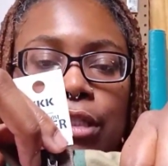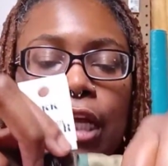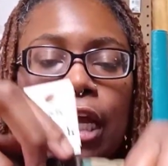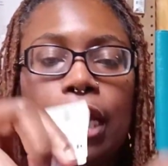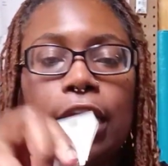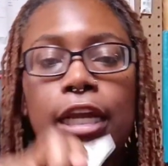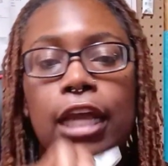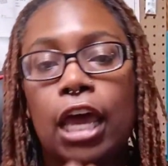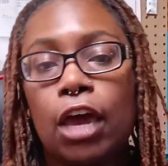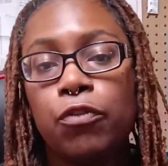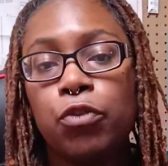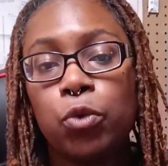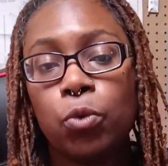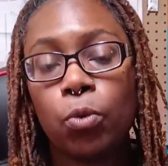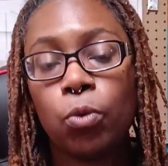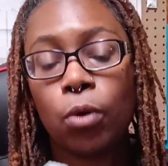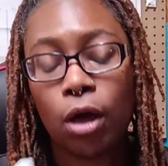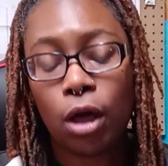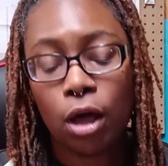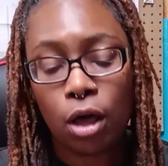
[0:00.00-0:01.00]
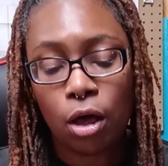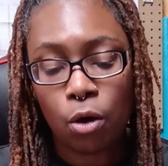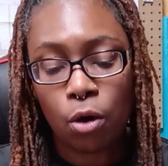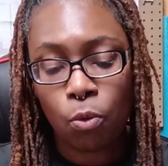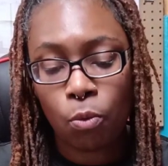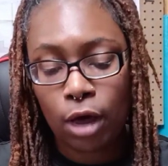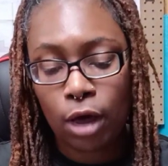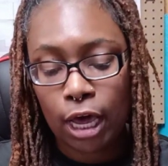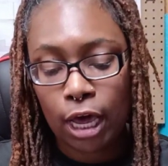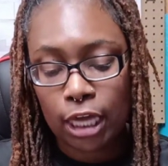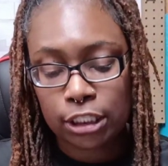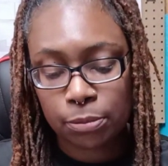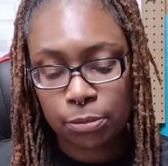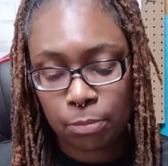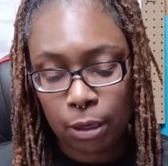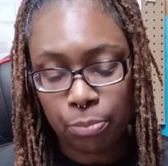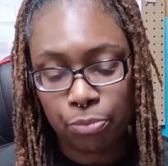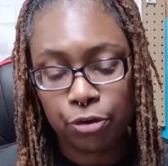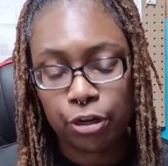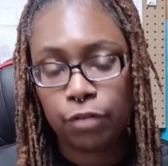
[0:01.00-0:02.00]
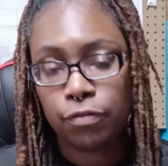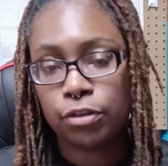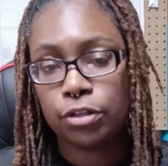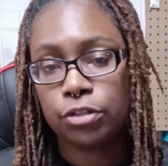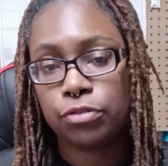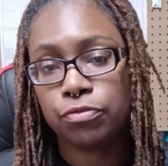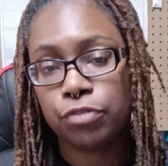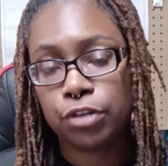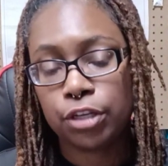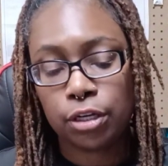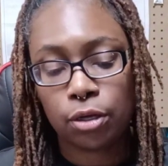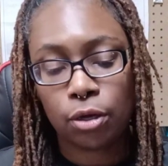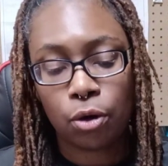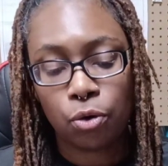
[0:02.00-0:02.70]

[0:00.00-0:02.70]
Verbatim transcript: Now, if you all watched my previous video,